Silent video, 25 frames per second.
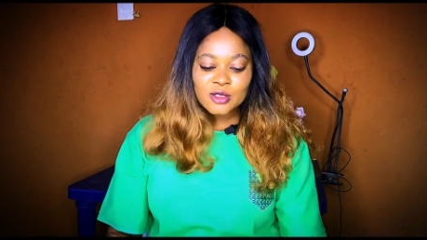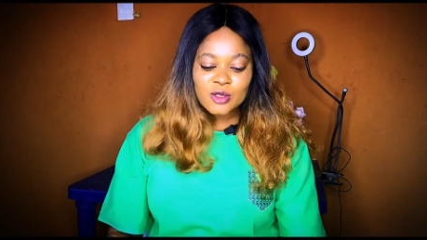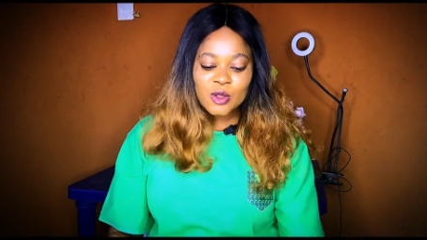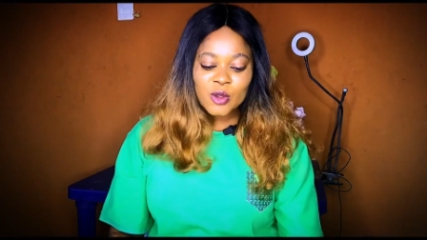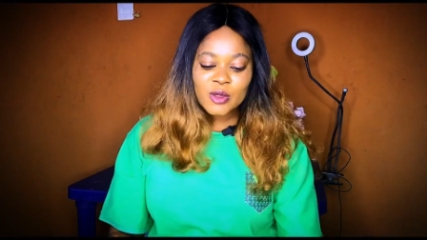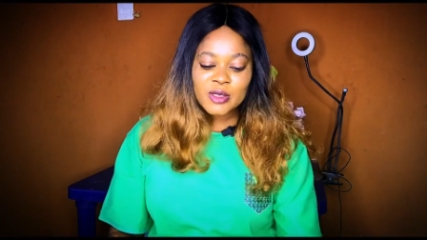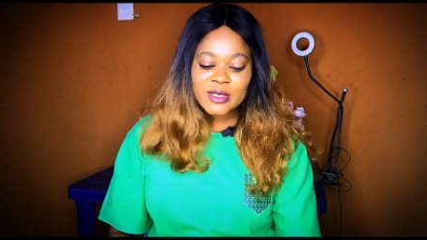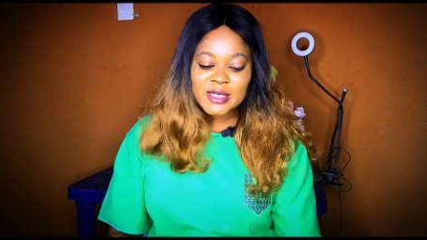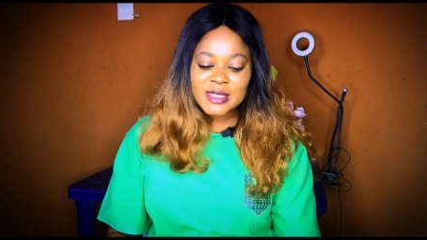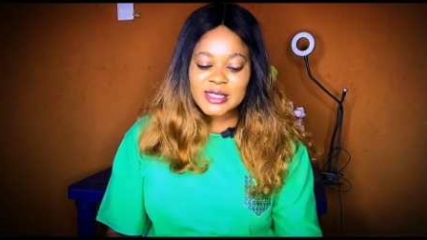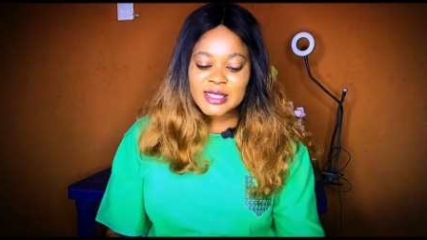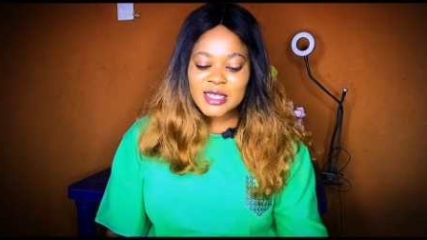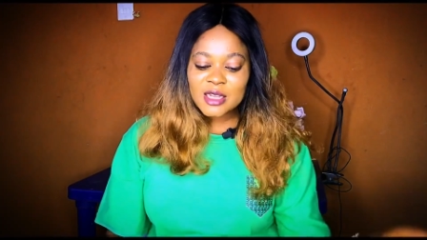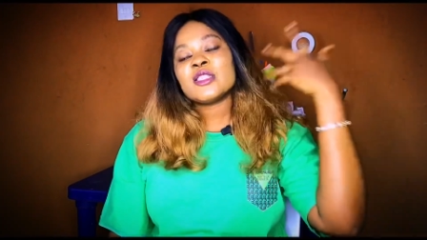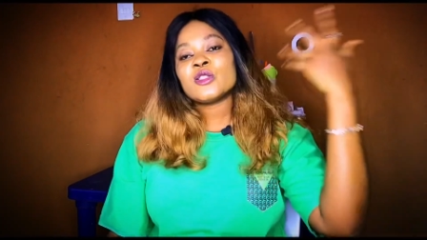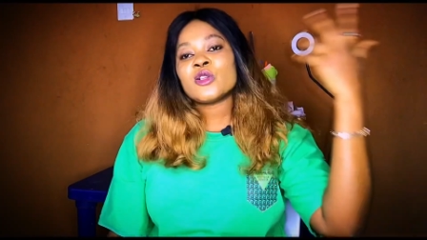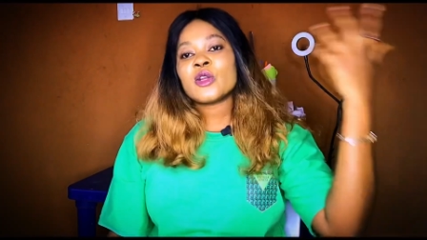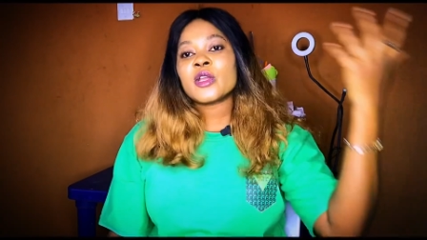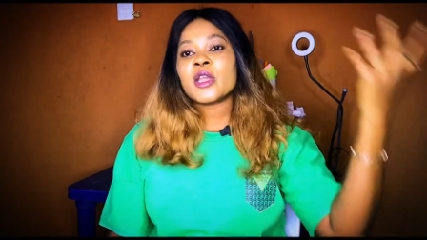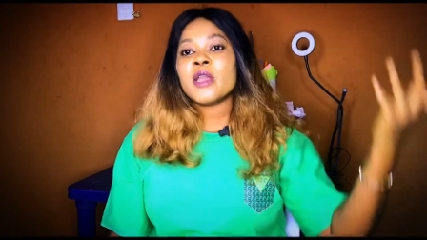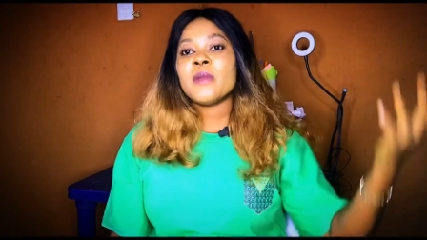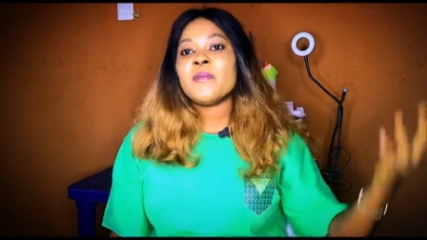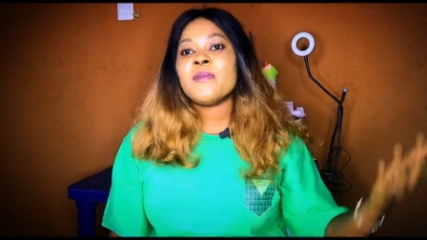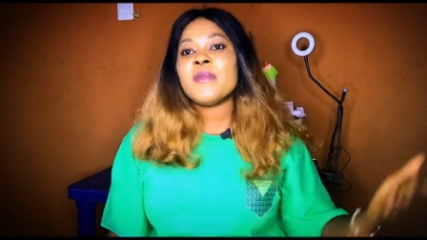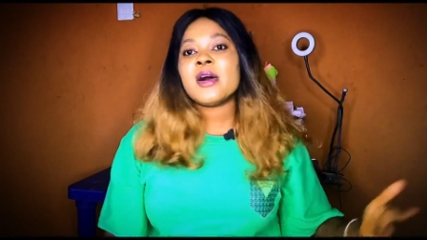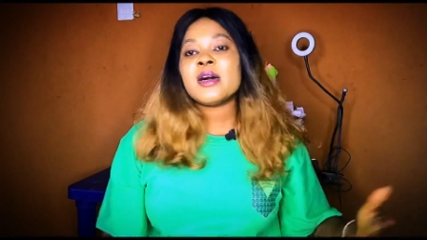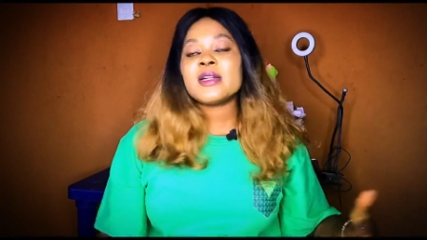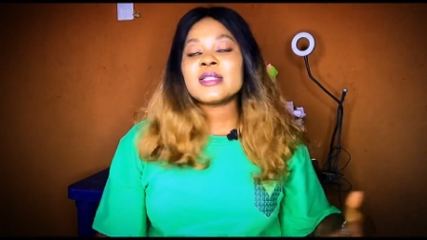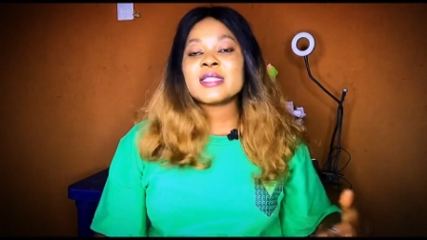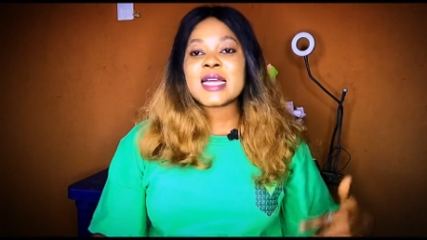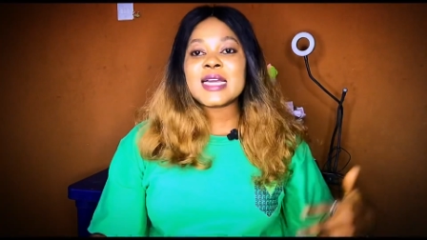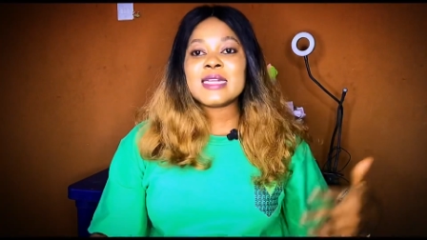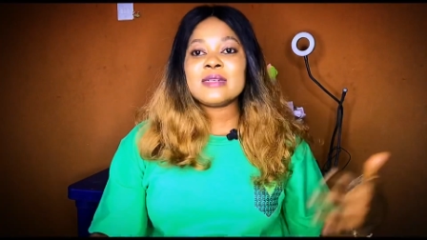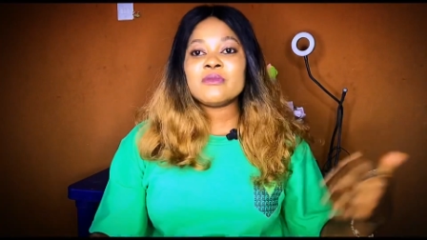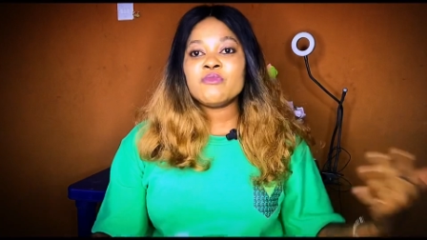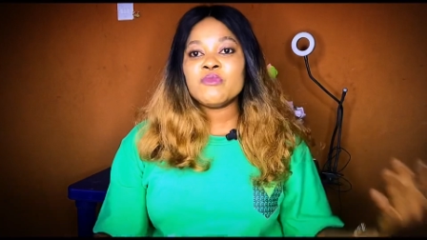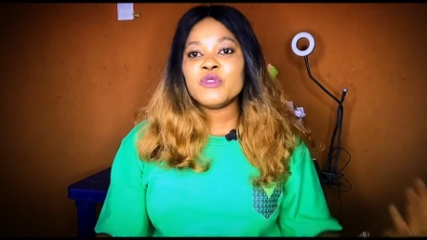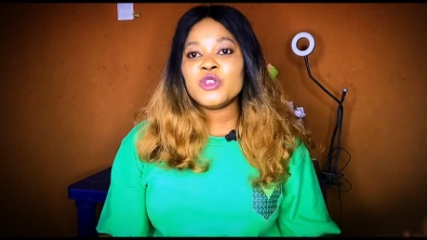So let's talk
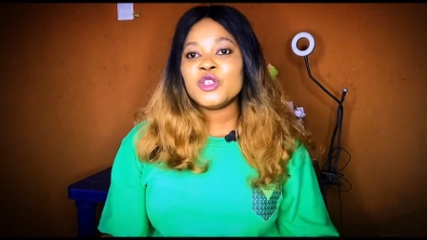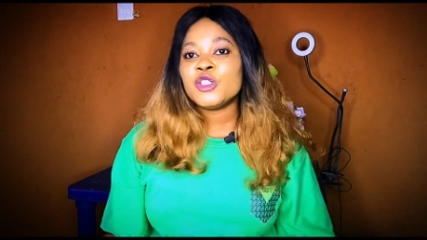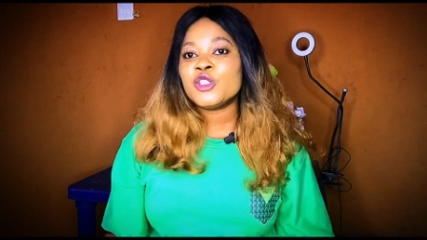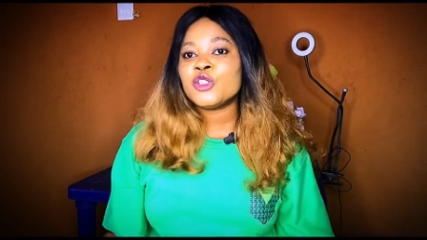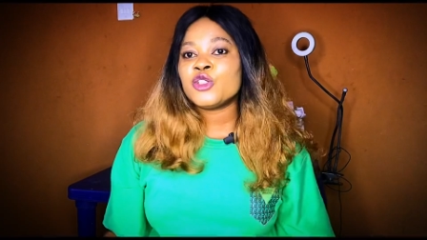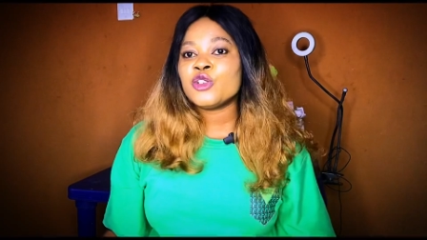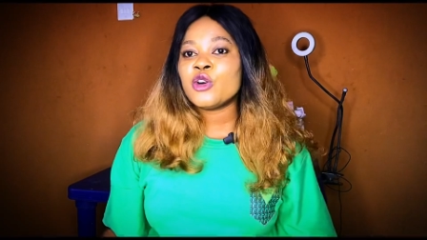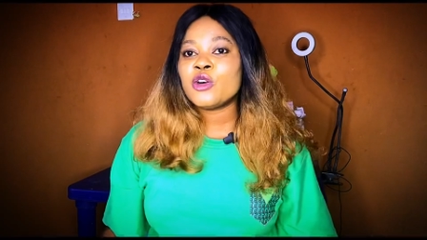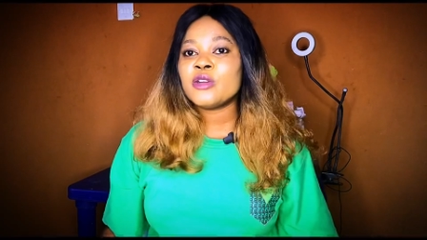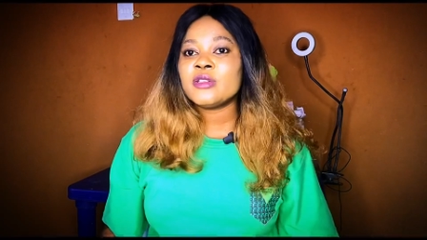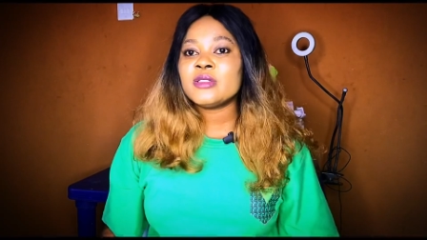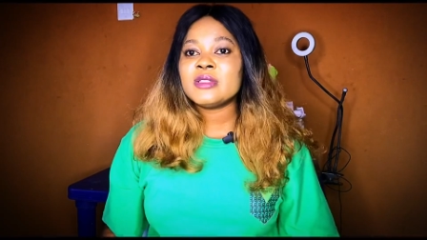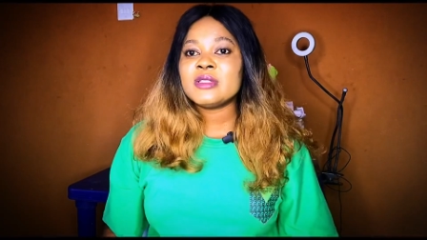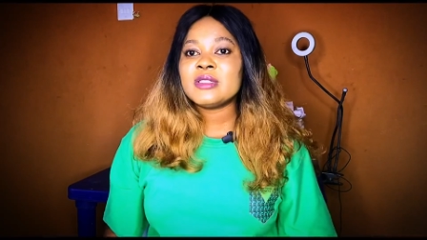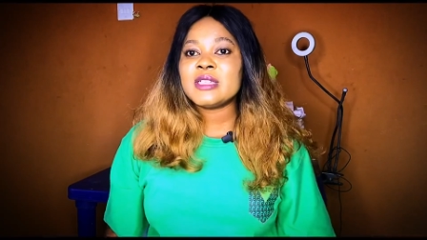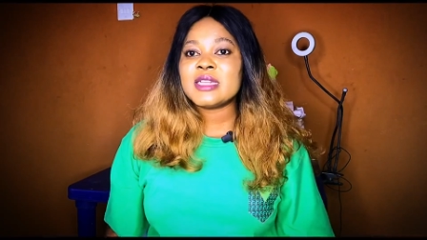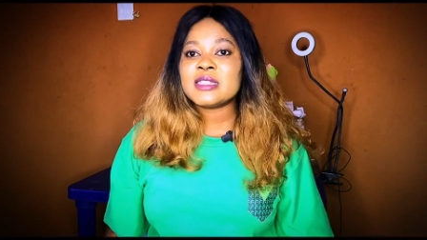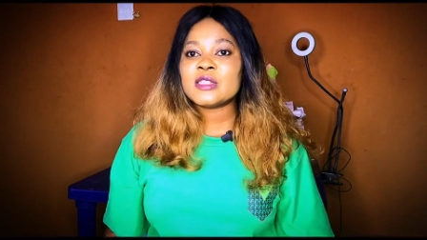about admission,